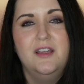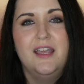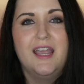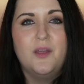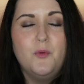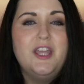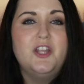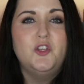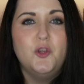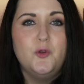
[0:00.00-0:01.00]
and we
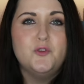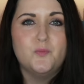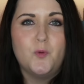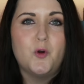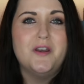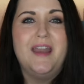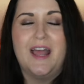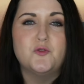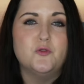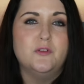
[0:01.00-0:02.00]
can use more
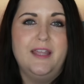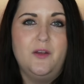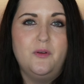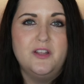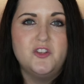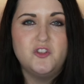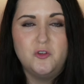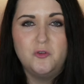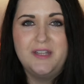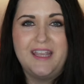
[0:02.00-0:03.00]
natural language
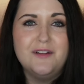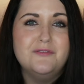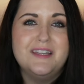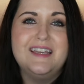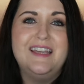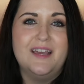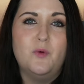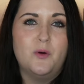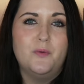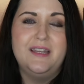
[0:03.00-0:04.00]
to natively get
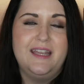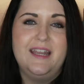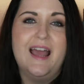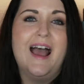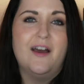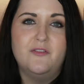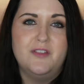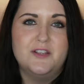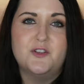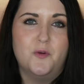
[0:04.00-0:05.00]
what we need out of
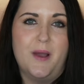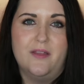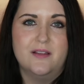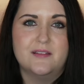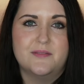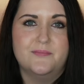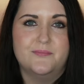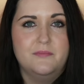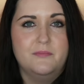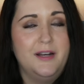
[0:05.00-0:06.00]
these copilots.
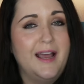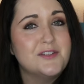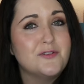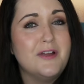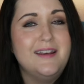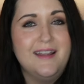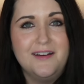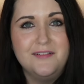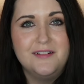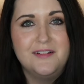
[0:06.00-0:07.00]
But as of right
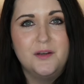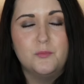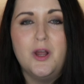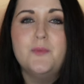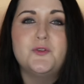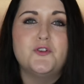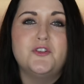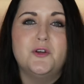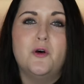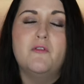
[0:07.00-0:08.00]
now, prompts are
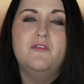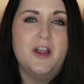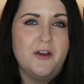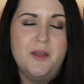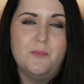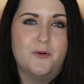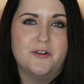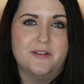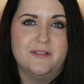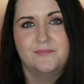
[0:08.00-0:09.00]
still very
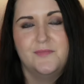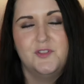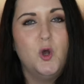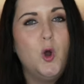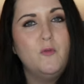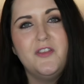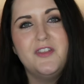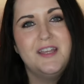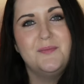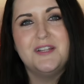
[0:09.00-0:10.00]
important. So hopefully
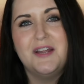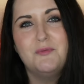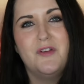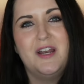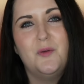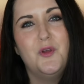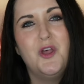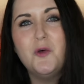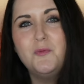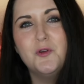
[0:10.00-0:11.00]
the tips that I provided will
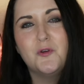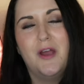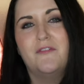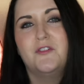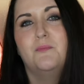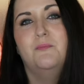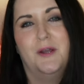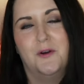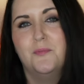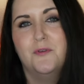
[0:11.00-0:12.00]
help you craft
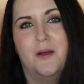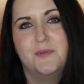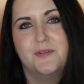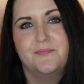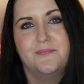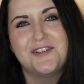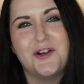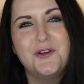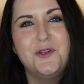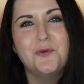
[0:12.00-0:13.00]
better prompts.
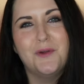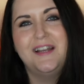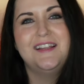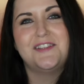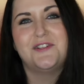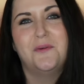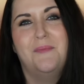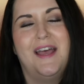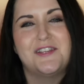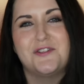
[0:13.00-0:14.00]
Are you ready to start
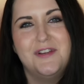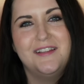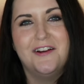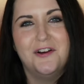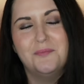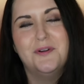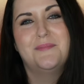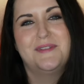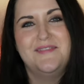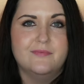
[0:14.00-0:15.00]
mastering the art of
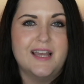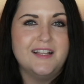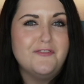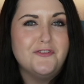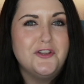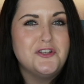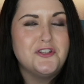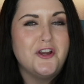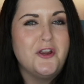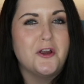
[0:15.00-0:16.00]
prompting? I'd love for you to
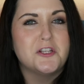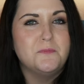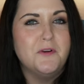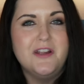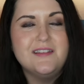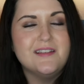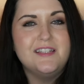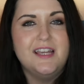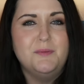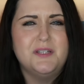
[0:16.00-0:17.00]
share your experiences,
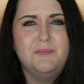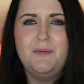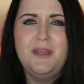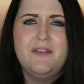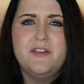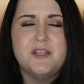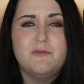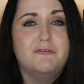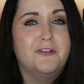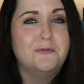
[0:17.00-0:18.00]
tips, and maybe even
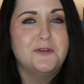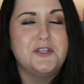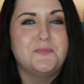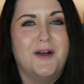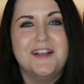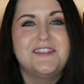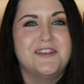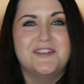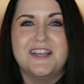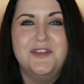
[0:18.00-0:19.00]
some fun
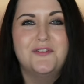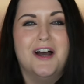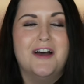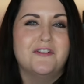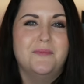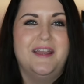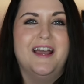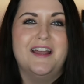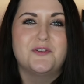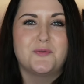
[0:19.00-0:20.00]
responses that you got from A
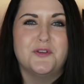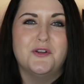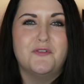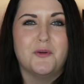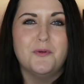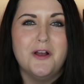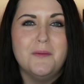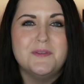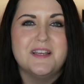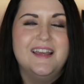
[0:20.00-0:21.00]
I as a result of your
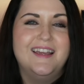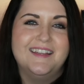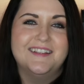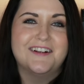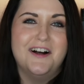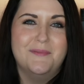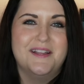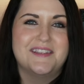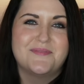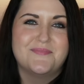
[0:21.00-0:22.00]
prompts in the
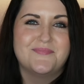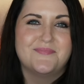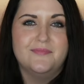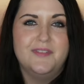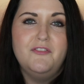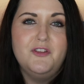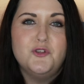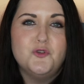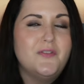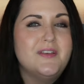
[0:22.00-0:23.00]
comments. If you
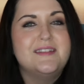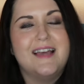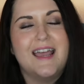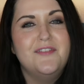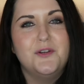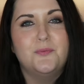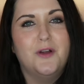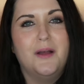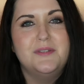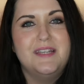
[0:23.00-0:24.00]
enjoyed this dive into
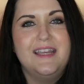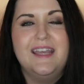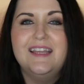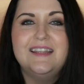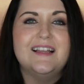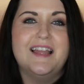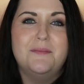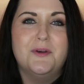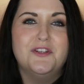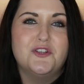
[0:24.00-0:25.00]
prompting, hit that like
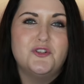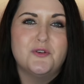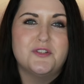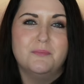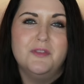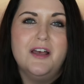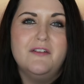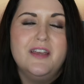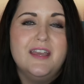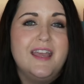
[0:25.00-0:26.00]
button to show some love
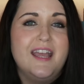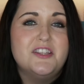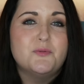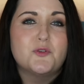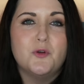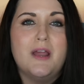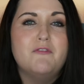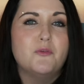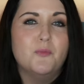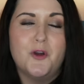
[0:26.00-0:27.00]
and subscribe
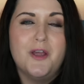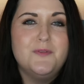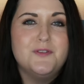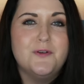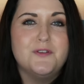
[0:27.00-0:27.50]
for more episodes